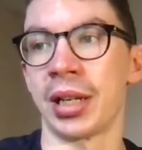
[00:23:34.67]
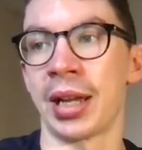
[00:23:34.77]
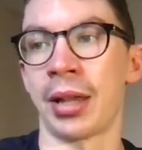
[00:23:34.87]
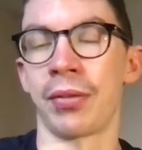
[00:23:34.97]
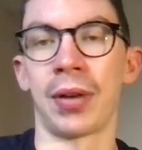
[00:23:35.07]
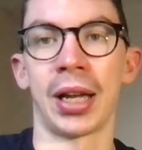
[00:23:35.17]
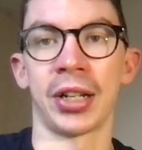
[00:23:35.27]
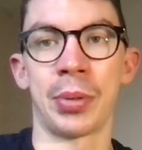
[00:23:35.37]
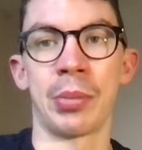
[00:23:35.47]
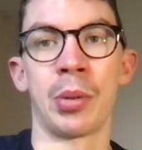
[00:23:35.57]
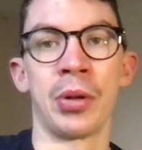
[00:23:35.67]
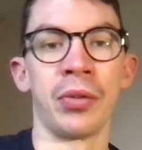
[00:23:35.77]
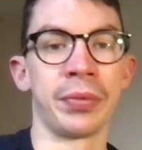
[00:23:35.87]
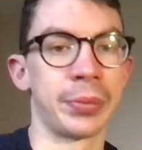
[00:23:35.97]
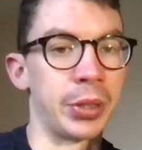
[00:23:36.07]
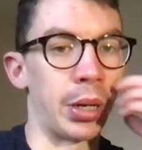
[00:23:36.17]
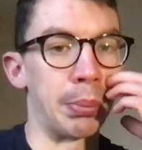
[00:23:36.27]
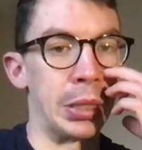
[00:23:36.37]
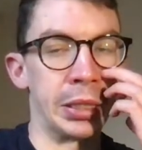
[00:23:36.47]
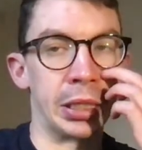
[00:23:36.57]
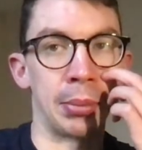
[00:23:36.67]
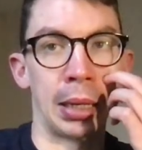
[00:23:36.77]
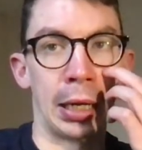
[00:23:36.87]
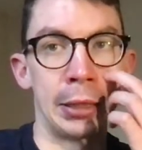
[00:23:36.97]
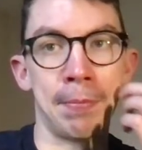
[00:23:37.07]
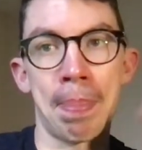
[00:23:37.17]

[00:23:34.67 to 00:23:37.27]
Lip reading: and now the flag's been removed, so he's going to play.